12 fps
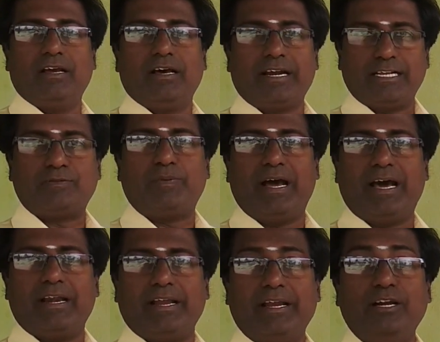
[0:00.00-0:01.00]

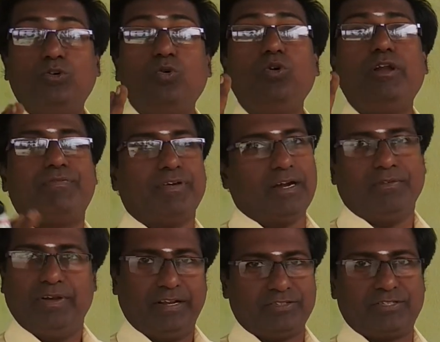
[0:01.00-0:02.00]
respire in two different
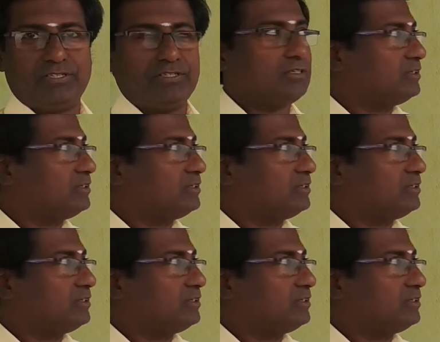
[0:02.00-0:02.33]
ways.